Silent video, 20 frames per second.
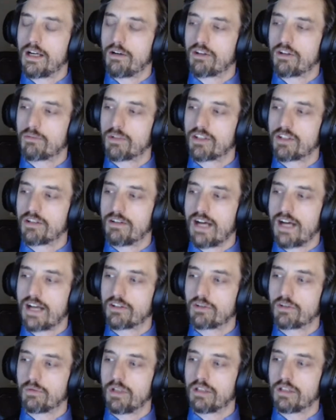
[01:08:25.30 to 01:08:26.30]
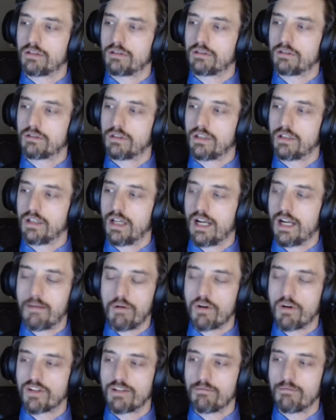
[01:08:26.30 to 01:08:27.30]
always miss the last one, and I'm
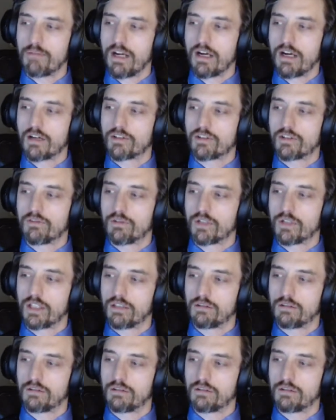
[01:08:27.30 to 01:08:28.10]
always embarrassed for it.